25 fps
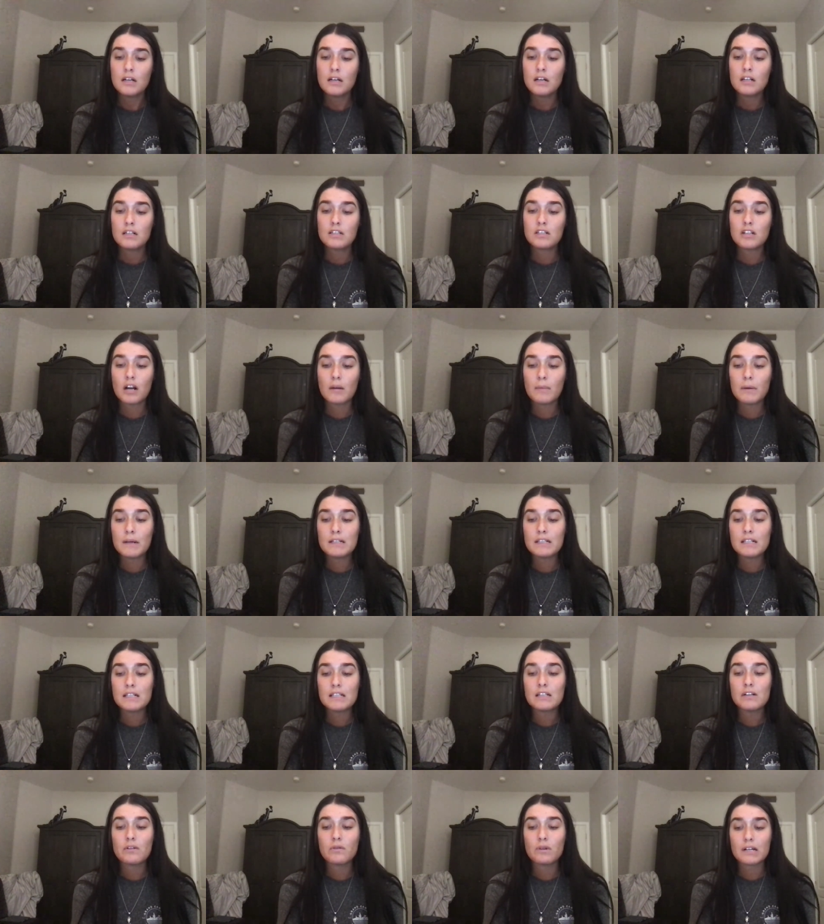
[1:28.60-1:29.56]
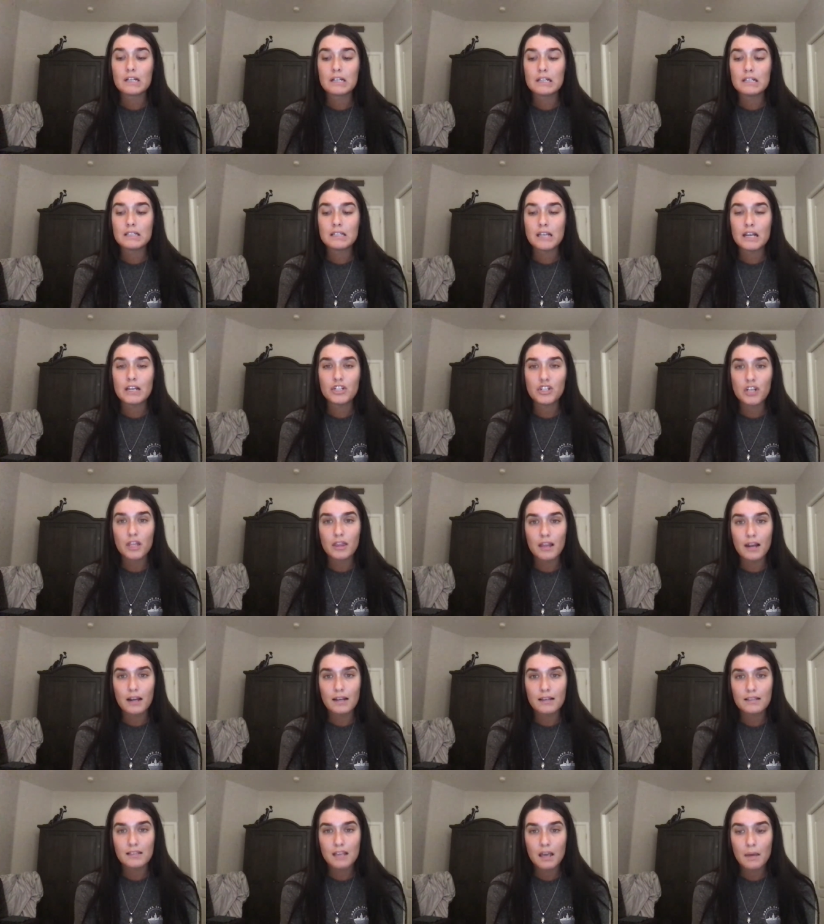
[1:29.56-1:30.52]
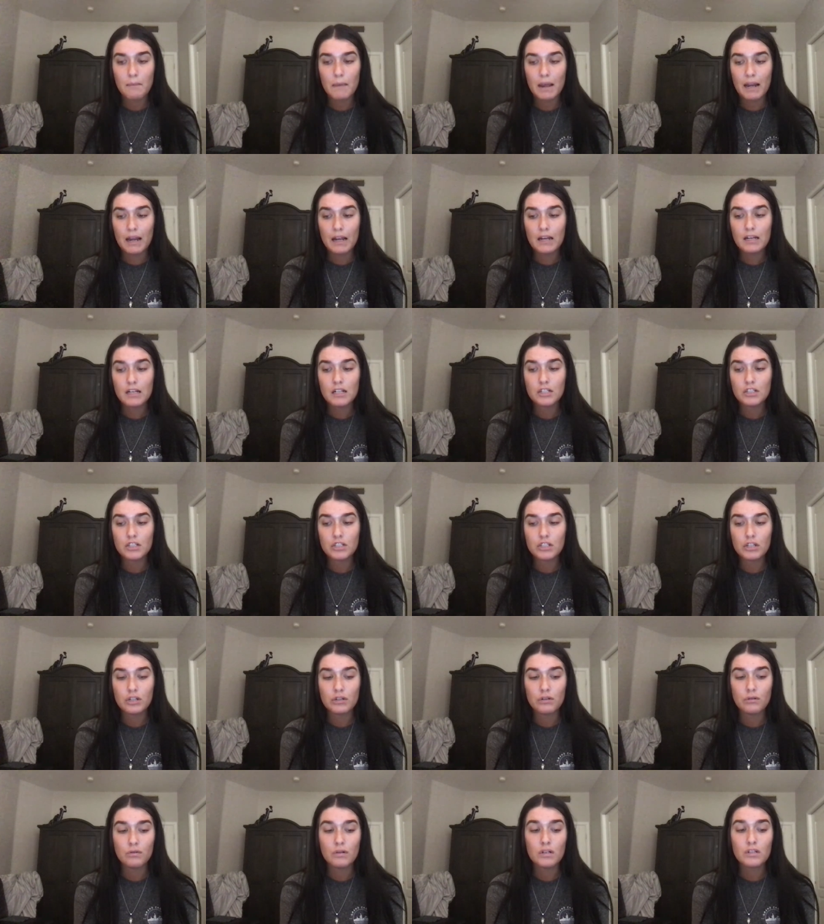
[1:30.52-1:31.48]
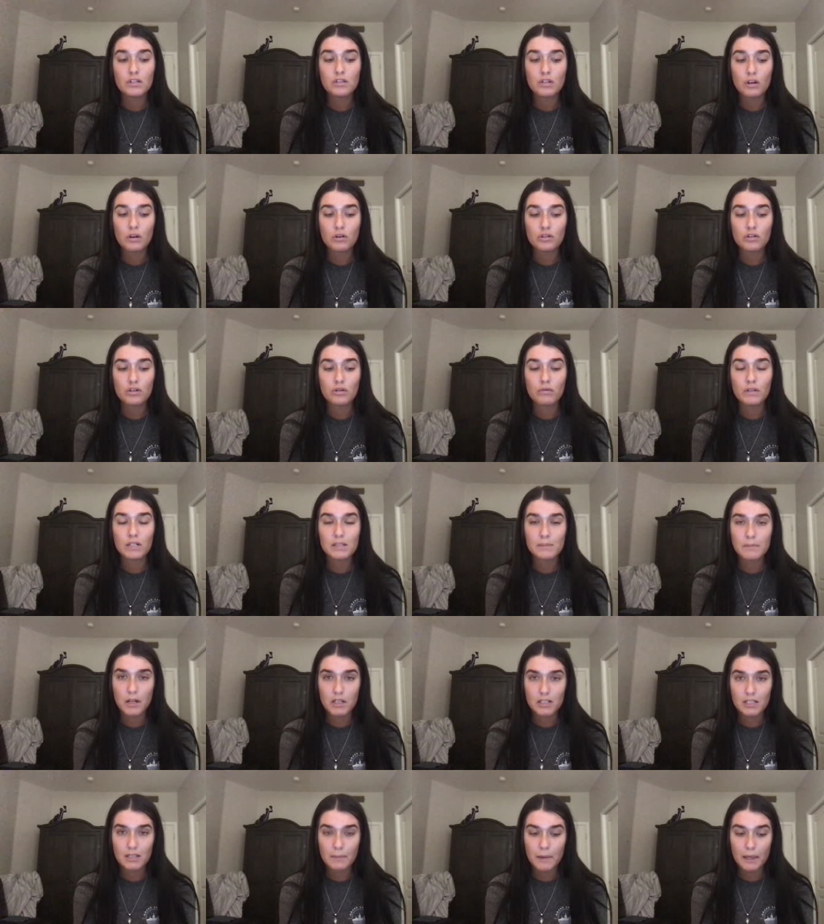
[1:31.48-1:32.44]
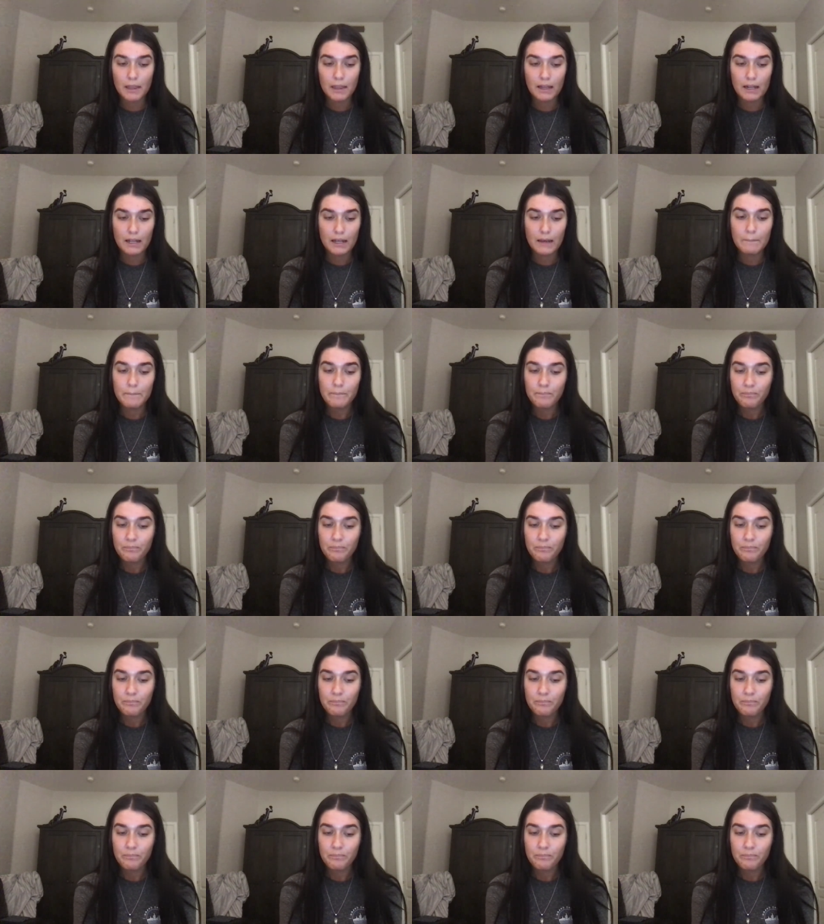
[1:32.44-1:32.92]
Starbucks is an organization that is committed to social responsibility.